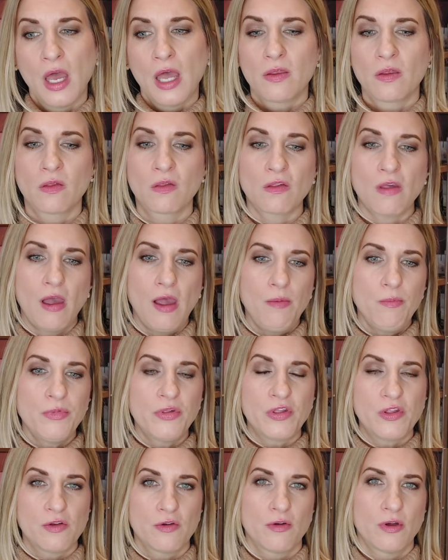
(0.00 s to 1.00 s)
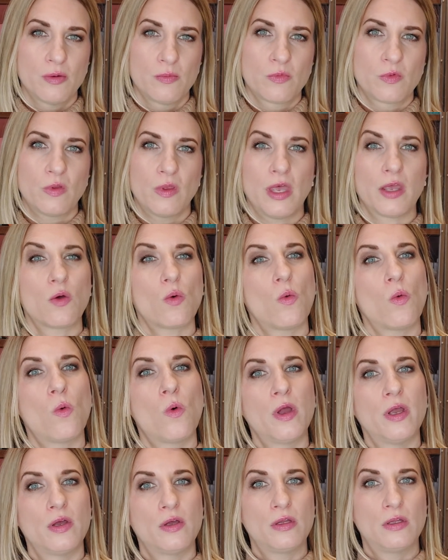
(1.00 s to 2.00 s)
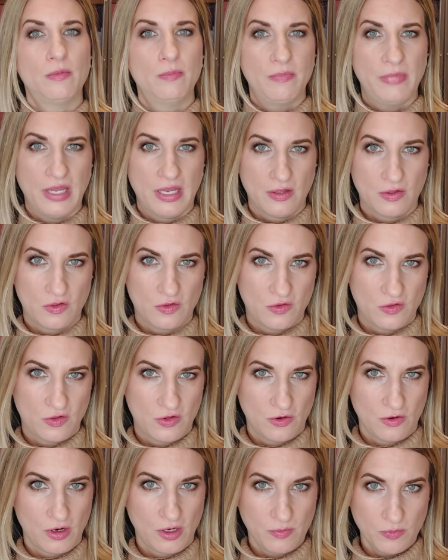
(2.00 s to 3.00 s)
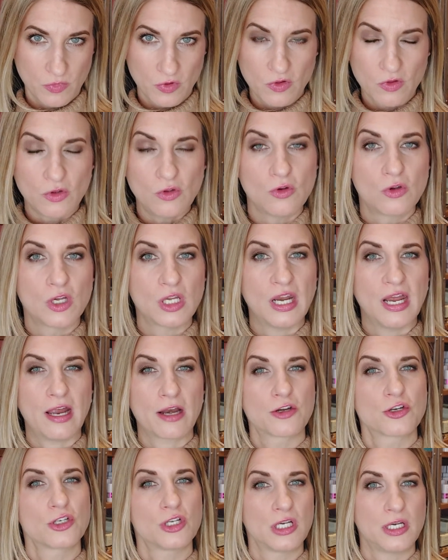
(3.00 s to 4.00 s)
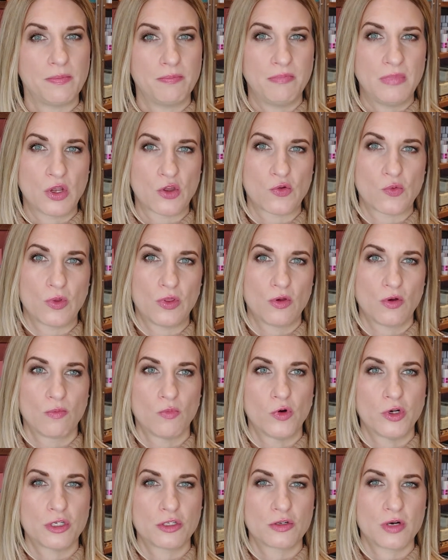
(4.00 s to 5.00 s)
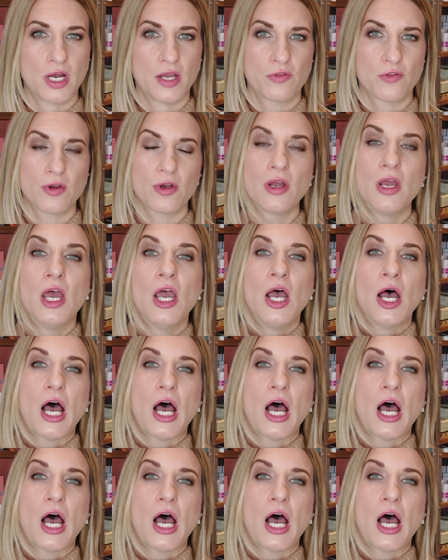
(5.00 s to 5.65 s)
Some serums, like oil-based serums, you can actually mix with your moisturizer.